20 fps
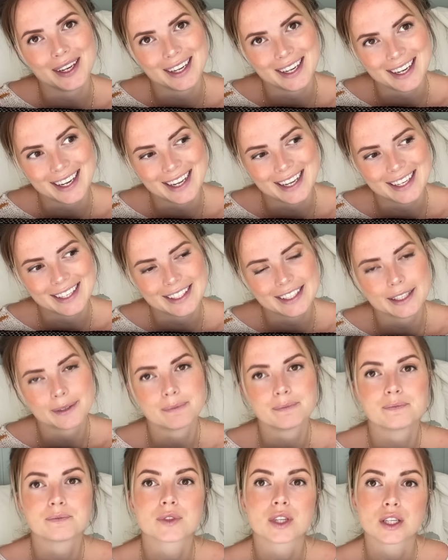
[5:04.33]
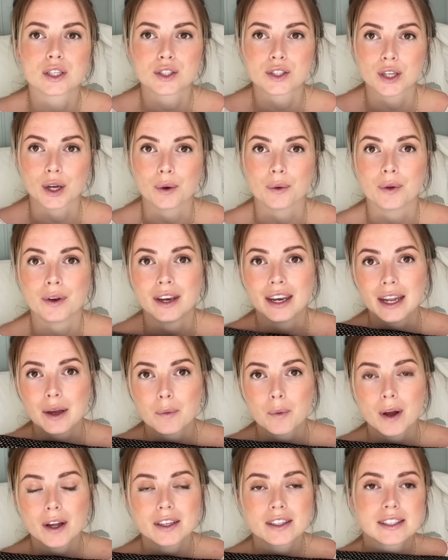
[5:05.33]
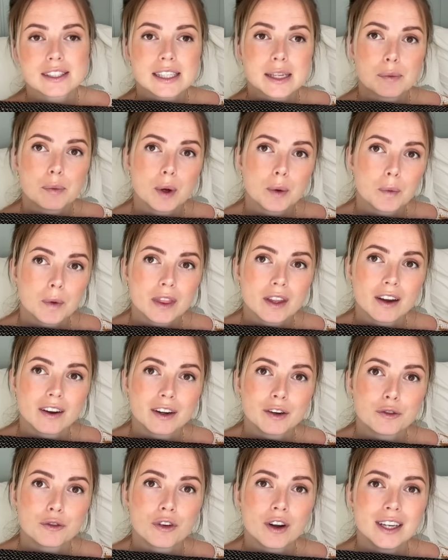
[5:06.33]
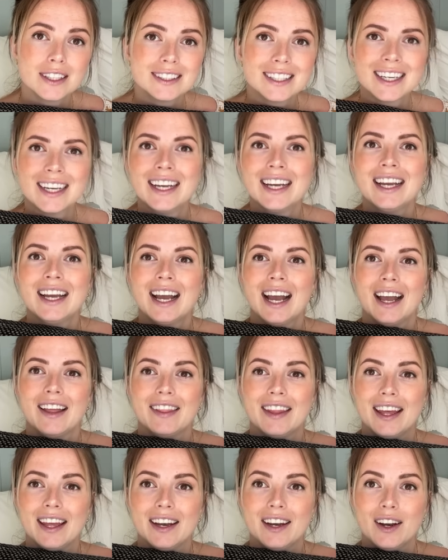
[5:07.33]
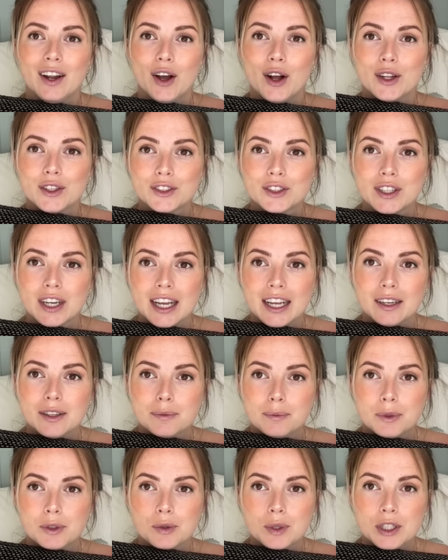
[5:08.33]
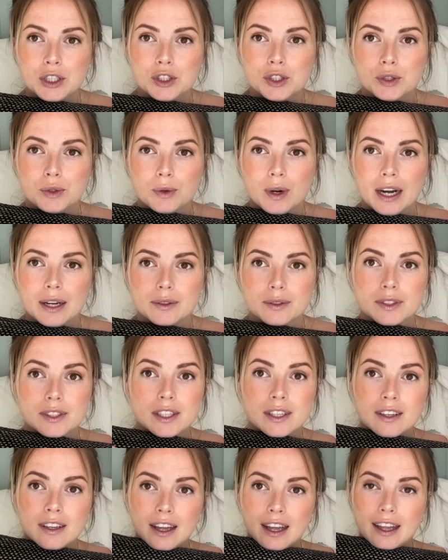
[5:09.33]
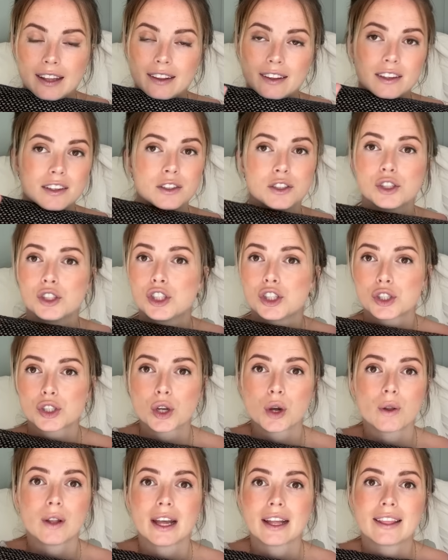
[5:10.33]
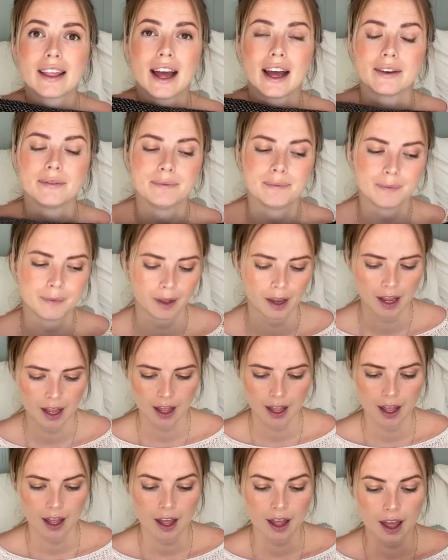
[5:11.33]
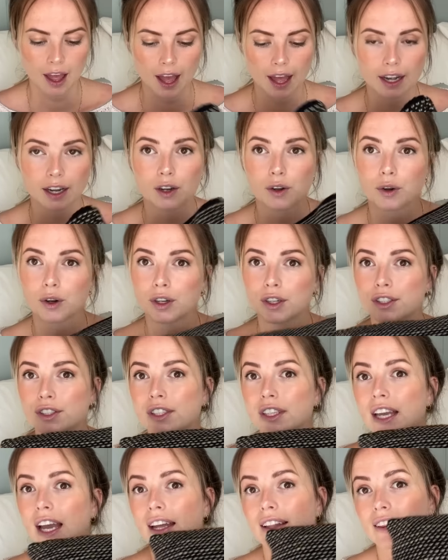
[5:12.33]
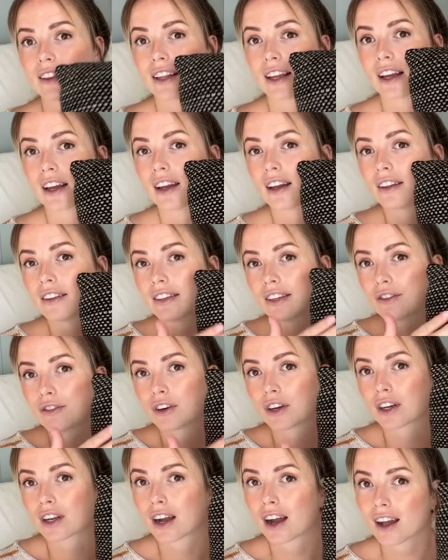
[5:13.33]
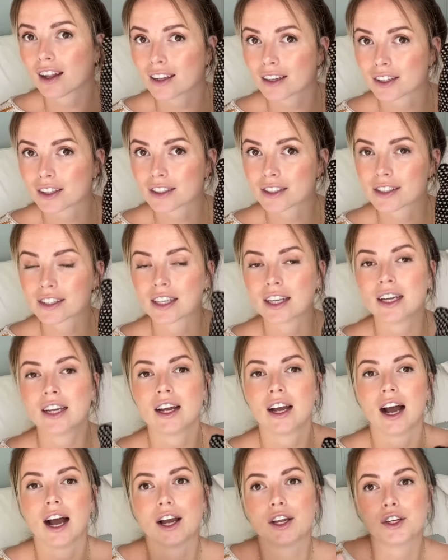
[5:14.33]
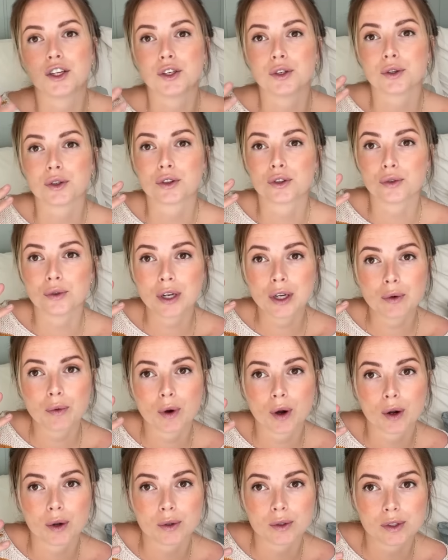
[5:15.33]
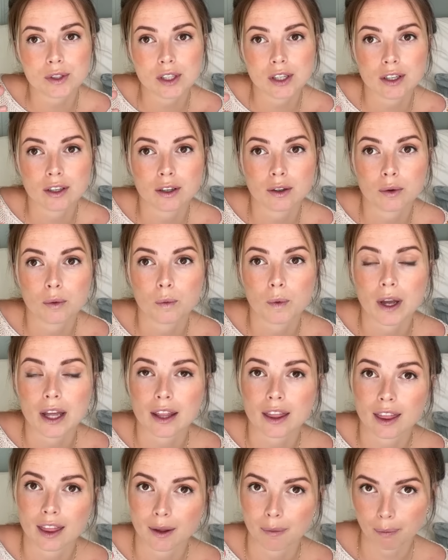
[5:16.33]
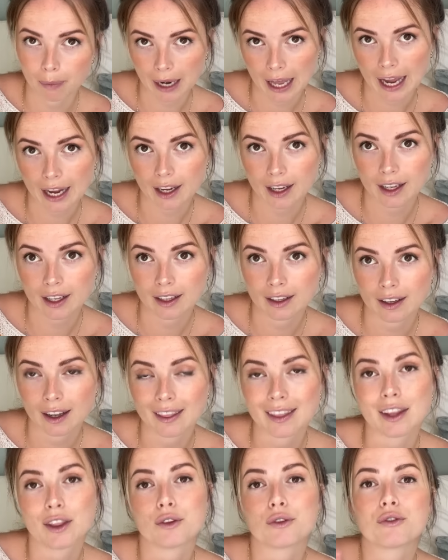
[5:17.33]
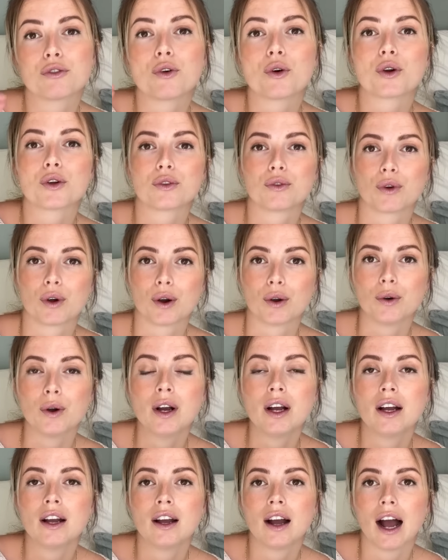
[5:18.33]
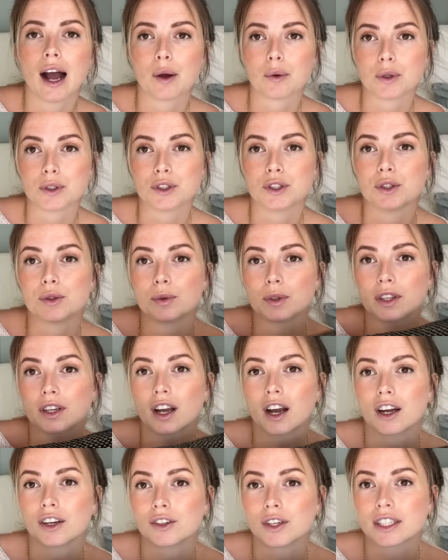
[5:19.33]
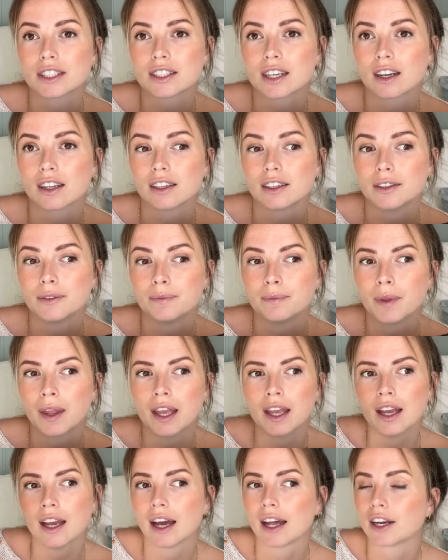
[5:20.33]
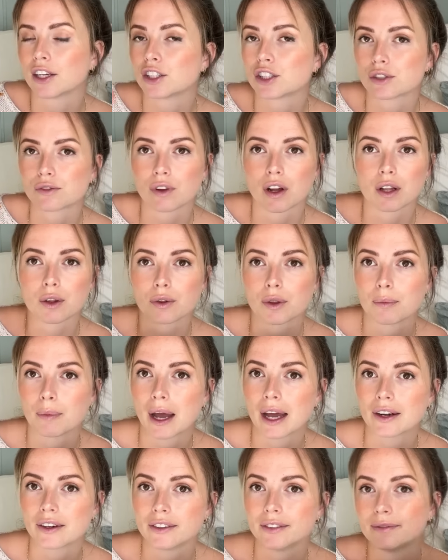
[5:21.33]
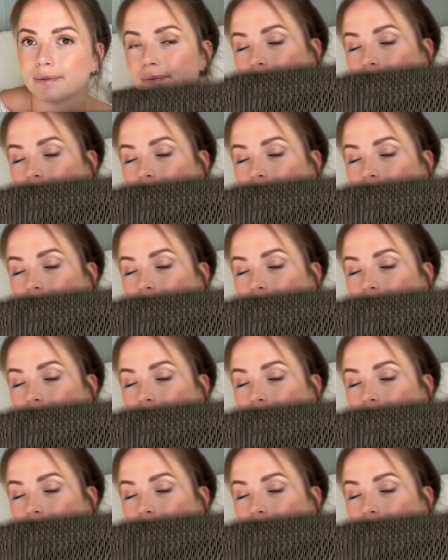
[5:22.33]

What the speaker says: knit. So knit one, slip one with the yarn in front, and then alternate between 2 rounds, and you just go like that. And in order to get the different colors, I do 3 rows with black, and then the 4th row I will do with the contrast color. And I just follow the pattern,